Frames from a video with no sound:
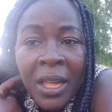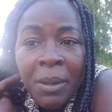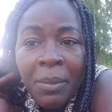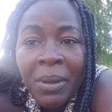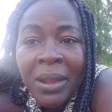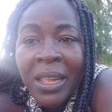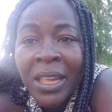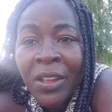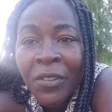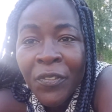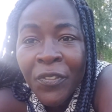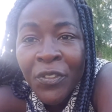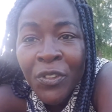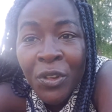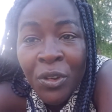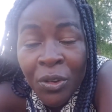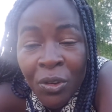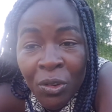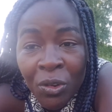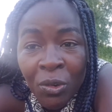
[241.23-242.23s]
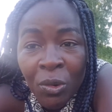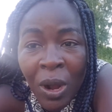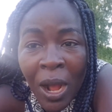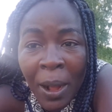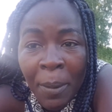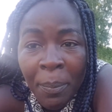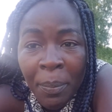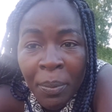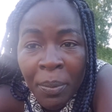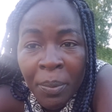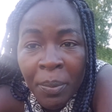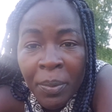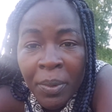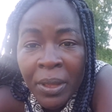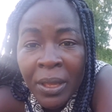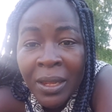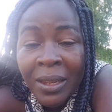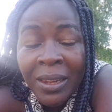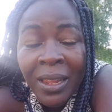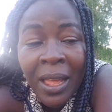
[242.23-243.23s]
But if you grew up
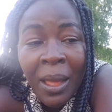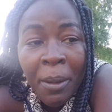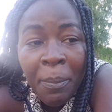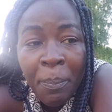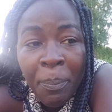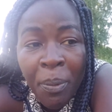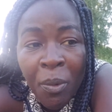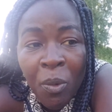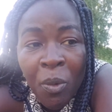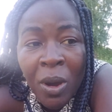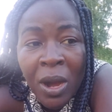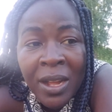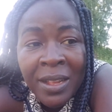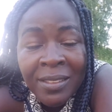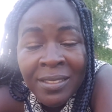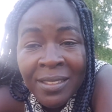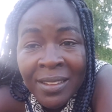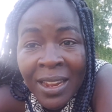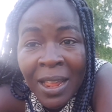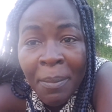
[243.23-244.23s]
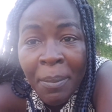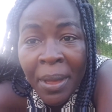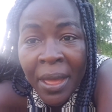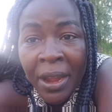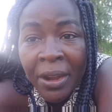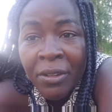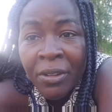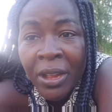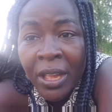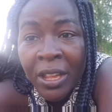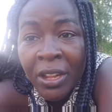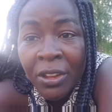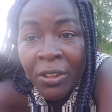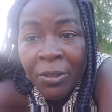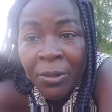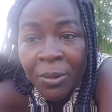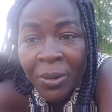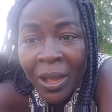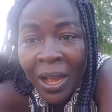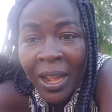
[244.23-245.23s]
in a poor slum area in
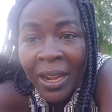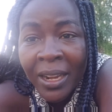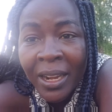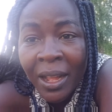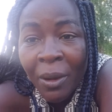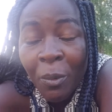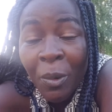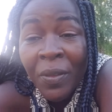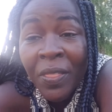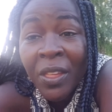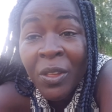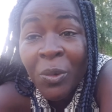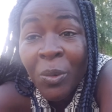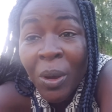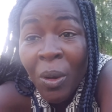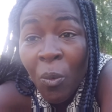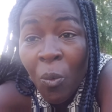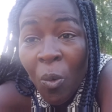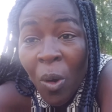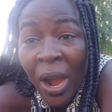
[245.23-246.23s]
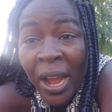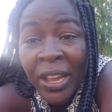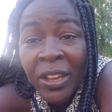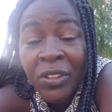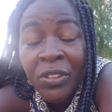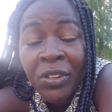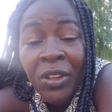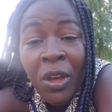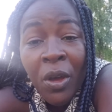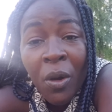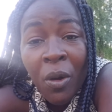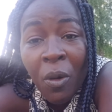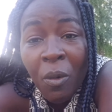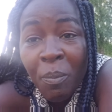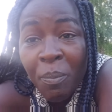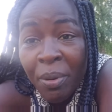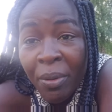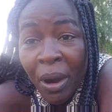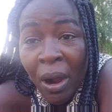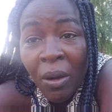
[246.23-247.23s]
Uganda, whether you are white or
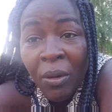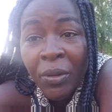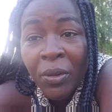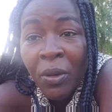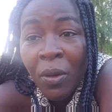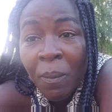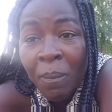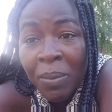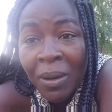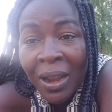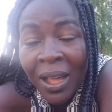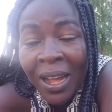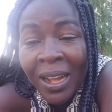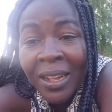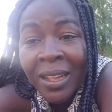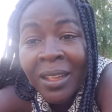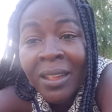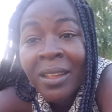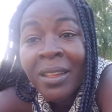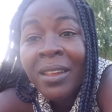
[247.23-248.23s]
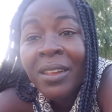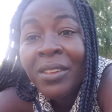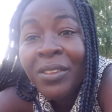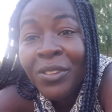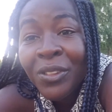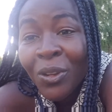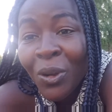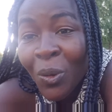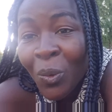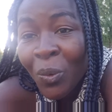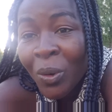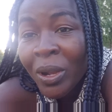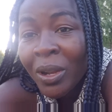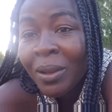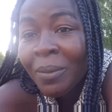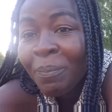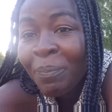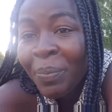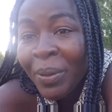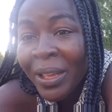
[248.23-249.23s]
brown or black, you
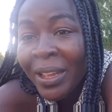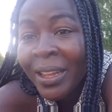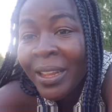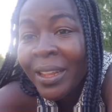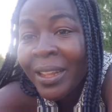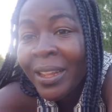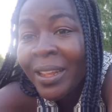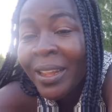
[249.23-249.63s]
will be